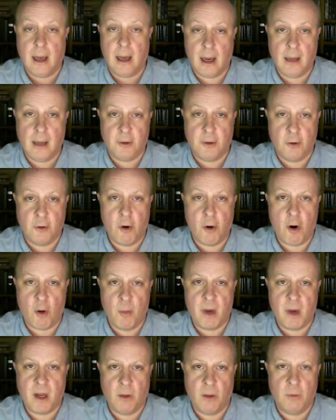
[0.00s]
and the
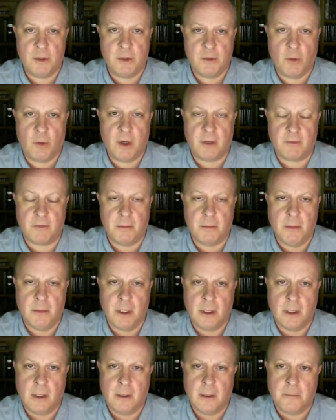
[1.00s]
Royal Mail was one of
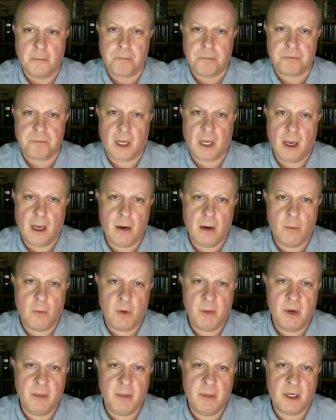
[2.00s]
them.
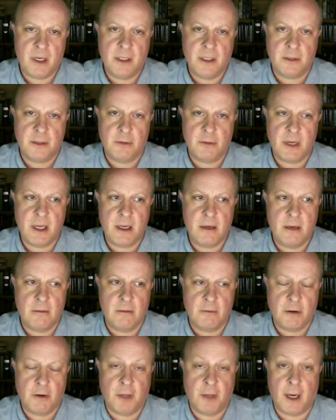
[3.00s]
We may begin to
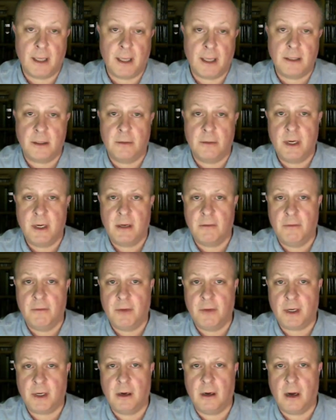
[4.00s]
reflect and
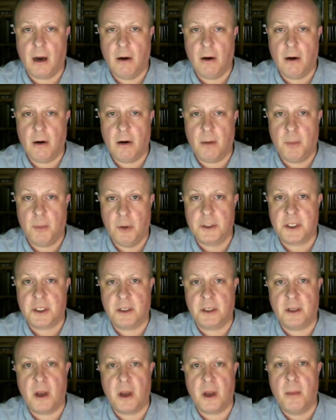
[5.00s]
reconfigure our
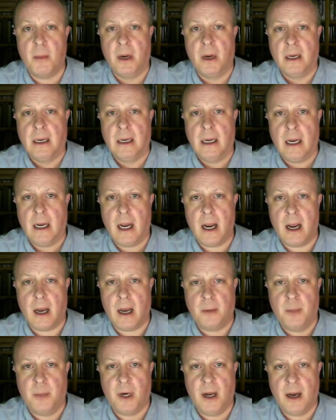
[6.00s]
approach to them,
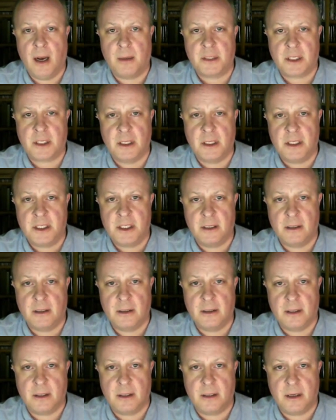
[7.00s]
and perhaps consider
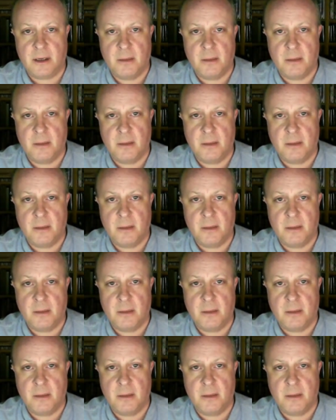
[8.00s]
that they